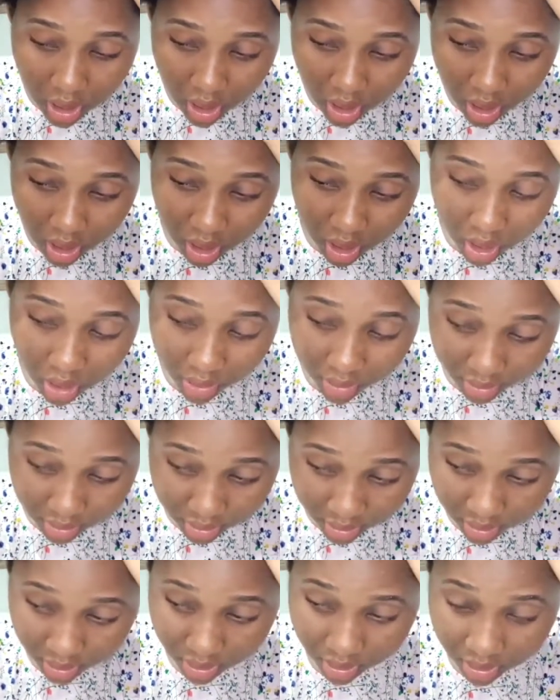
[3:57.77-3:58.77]

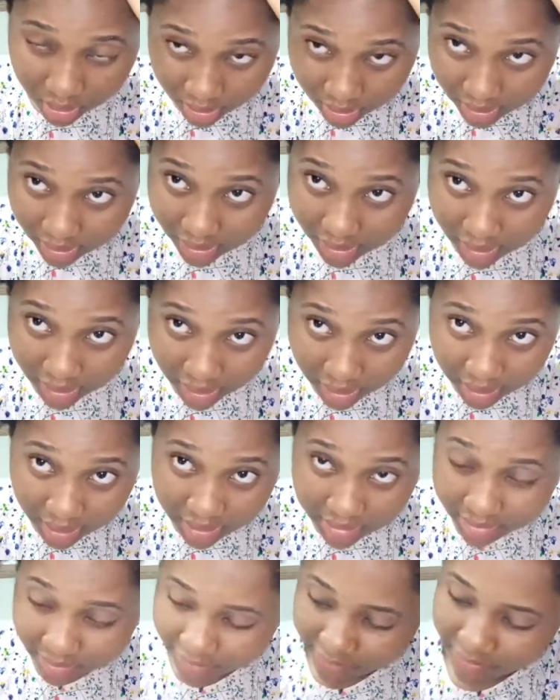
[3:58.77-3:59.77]
Okay, I had a
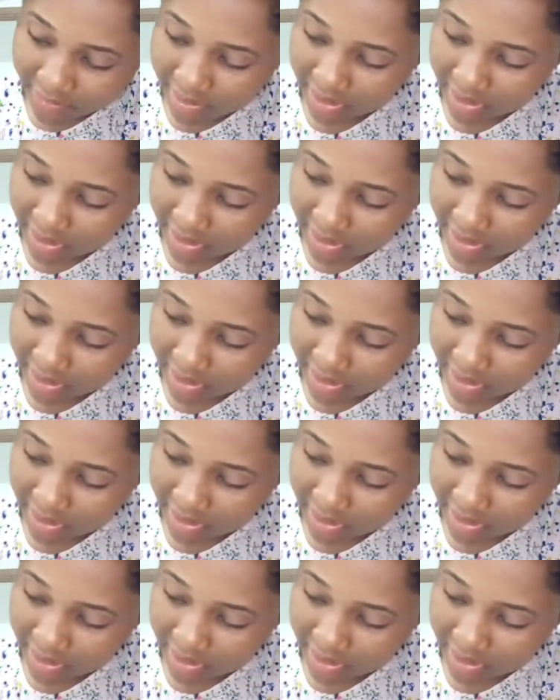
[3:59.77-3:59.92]
feeling